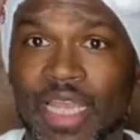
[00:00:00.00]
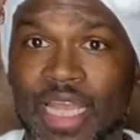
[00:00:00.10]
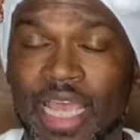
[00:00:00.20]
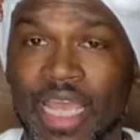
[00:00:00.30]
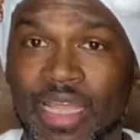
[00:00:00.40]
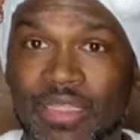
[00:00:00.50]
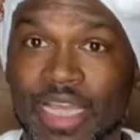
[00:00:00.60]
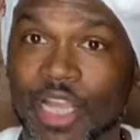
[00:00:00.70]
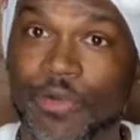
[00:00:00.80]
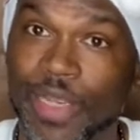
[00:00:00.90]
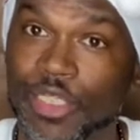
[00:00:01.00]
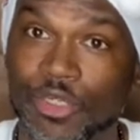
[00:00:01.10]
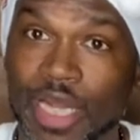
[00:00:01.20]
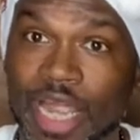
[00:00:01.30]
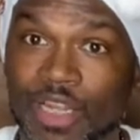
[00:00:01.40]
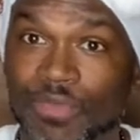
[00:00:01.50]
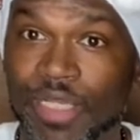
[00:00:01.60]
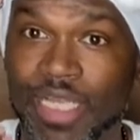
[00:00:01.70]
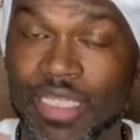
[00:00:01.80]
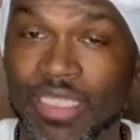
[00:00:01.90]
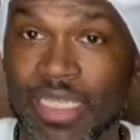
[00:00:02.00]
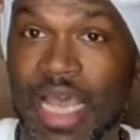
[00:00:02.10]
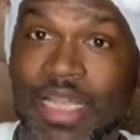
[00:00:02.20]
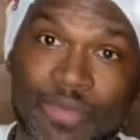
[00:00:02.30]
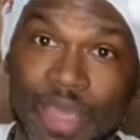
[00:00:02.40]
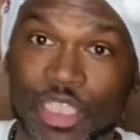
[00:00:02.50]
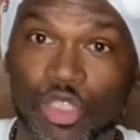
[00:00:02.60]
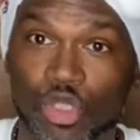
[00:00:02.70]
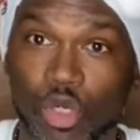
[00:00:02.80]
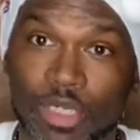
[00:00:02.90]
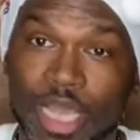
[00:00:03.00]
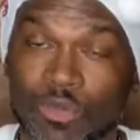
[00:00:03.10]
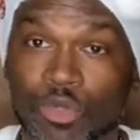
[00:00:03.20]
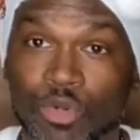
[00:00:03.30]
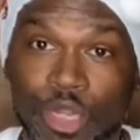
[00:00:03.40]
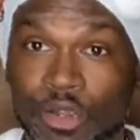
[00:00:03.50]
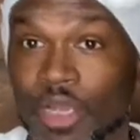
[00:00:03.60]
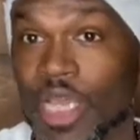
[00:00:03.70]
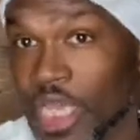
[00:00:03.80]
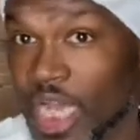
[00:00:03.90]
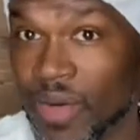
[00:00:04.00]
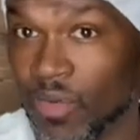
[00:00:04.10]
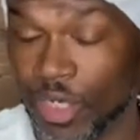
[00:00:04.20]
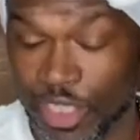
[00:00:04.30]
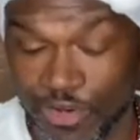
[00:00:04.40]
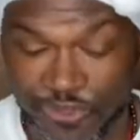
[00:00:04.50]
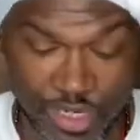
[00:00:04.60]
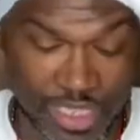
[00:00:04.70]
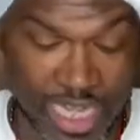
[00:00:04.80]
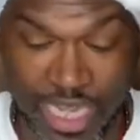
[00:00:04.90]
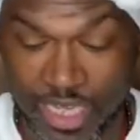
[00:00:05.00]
and decorate your item and then slide the mason jar down through there and come up with a different design.